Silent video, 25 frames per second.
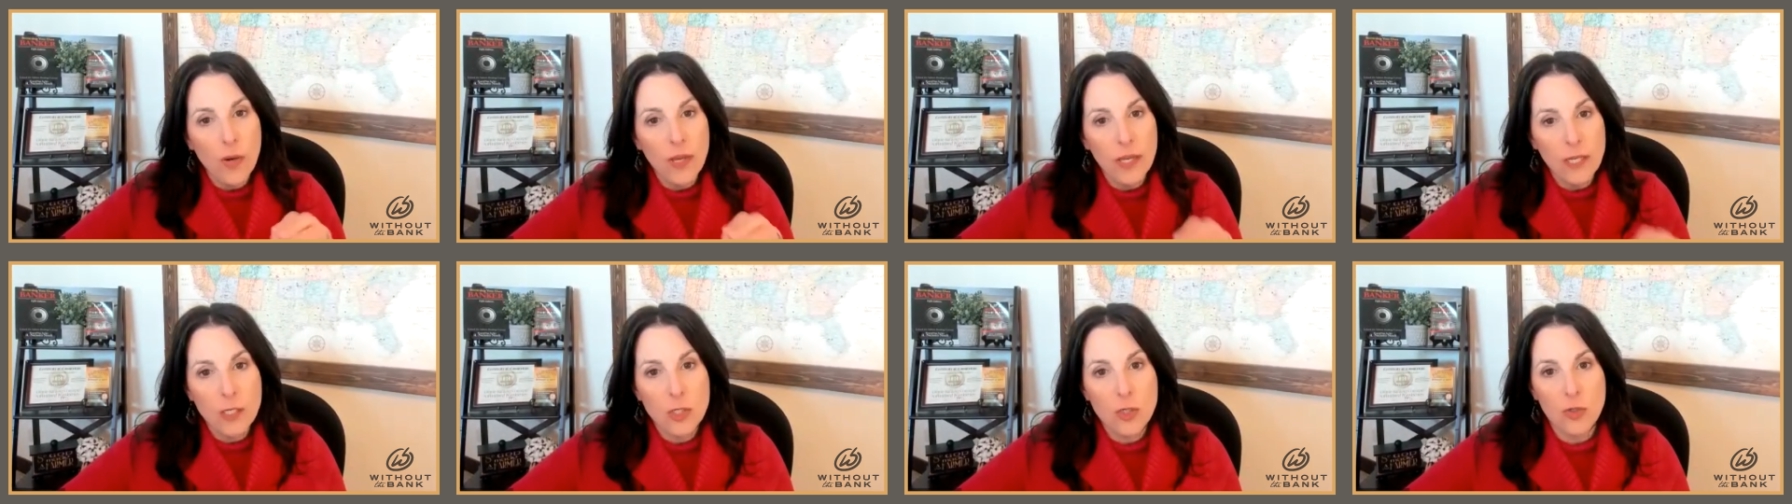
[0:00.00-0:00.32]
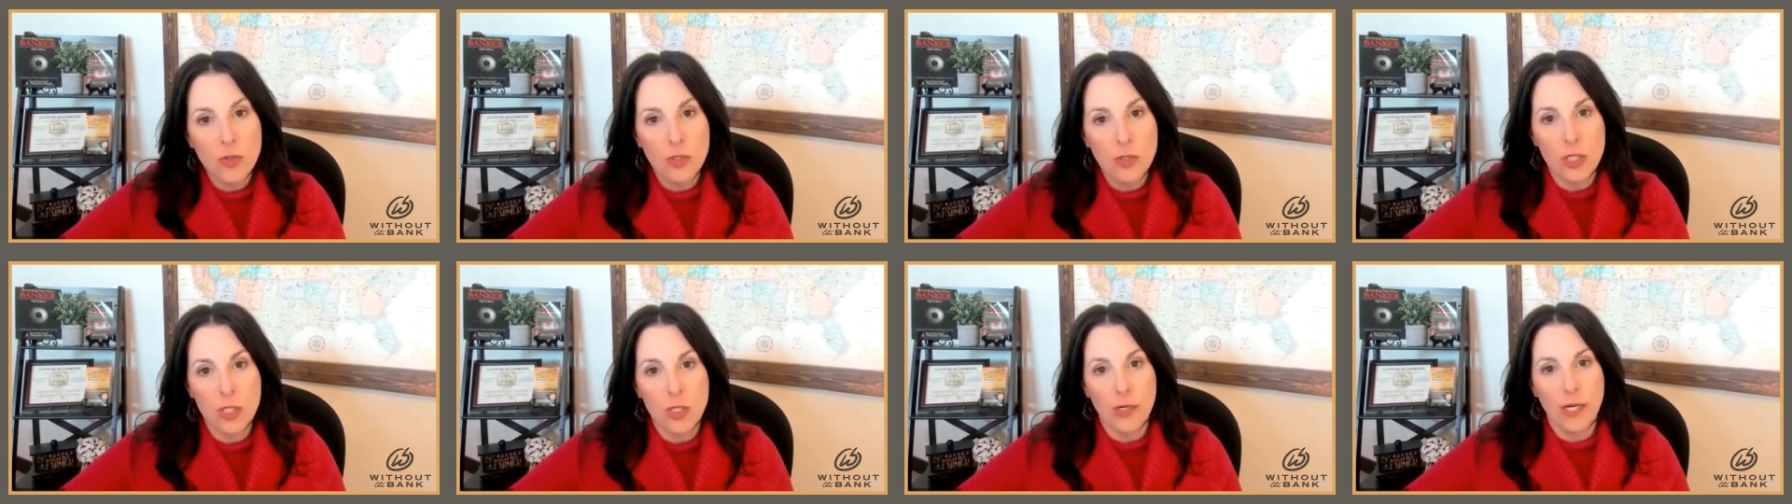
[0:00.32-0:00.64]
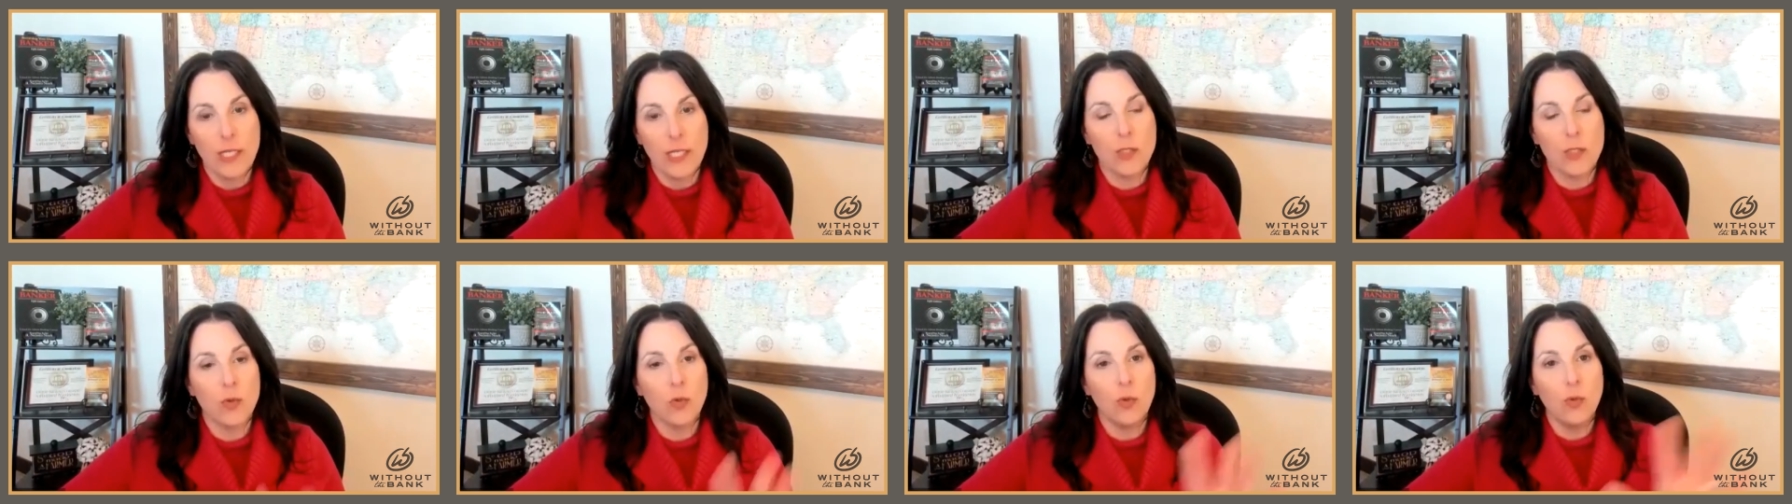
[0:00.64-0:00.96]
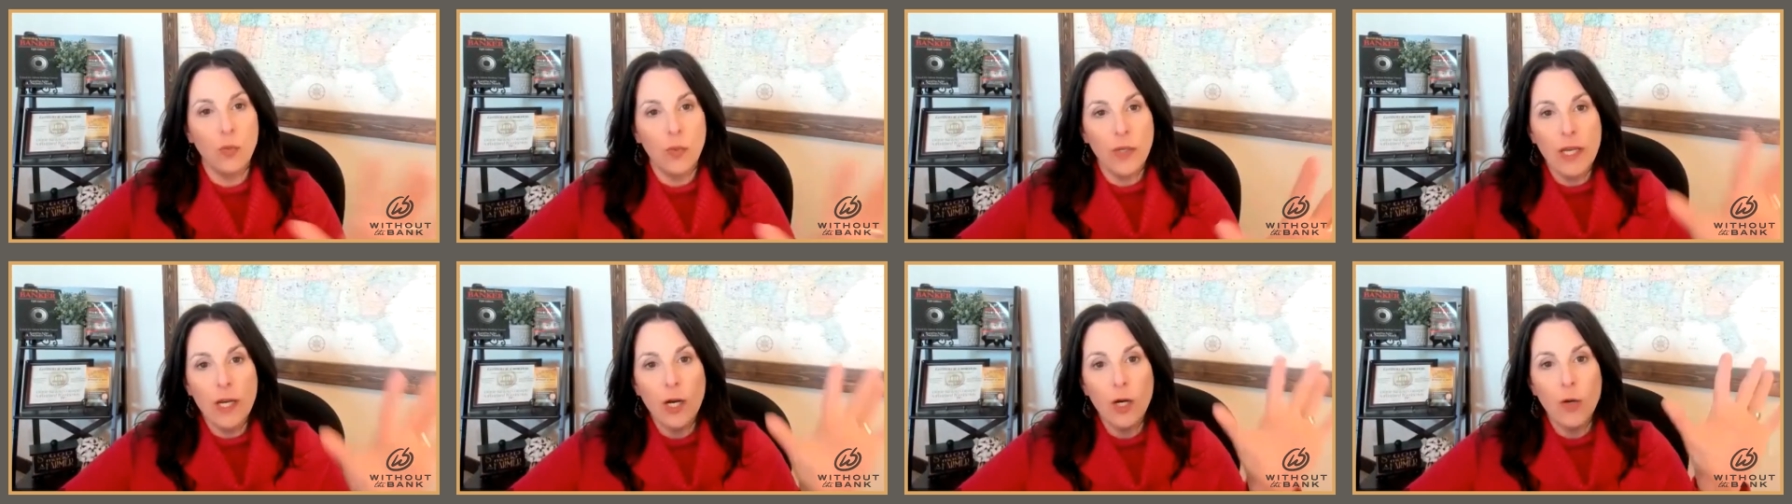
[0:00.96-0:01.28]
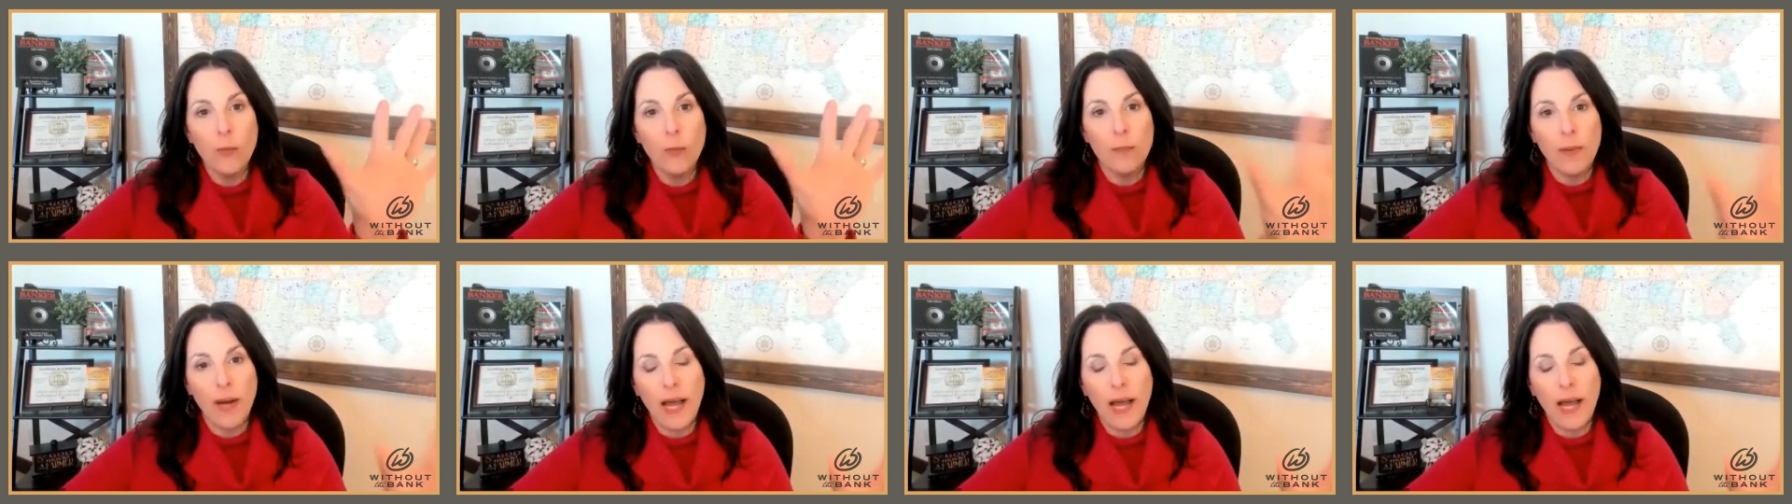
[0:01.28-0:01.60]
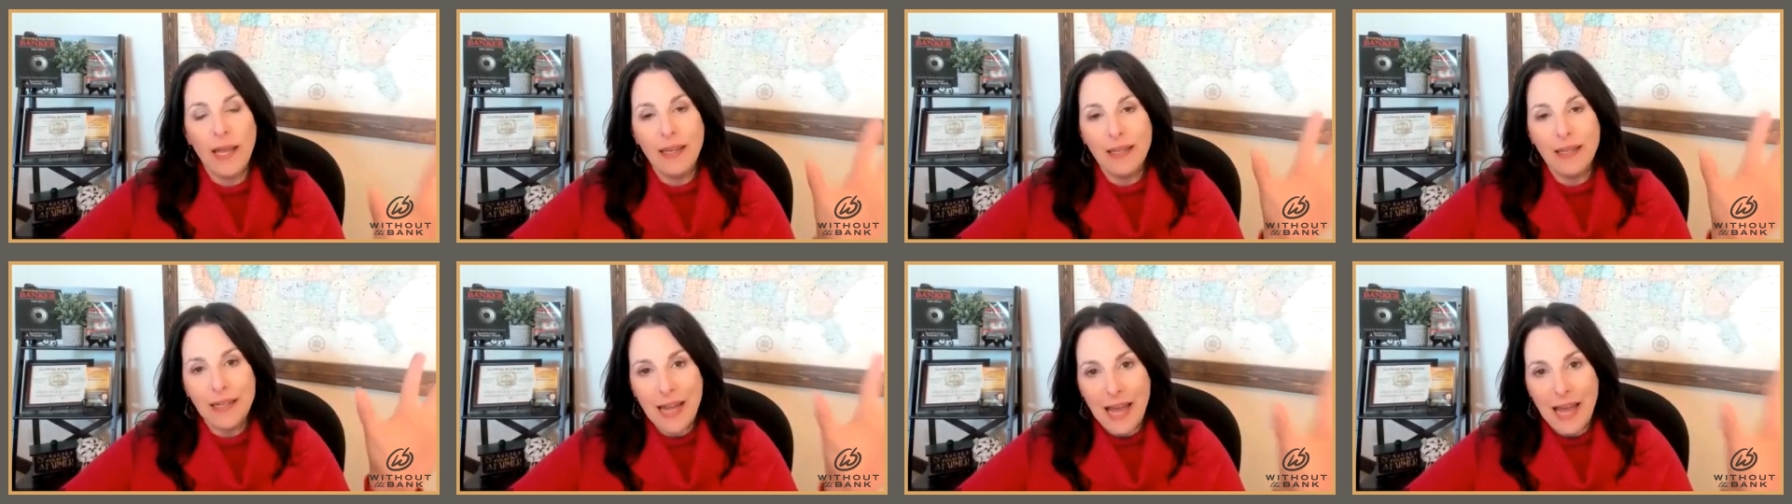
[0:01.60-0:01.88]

interest rates when we are buying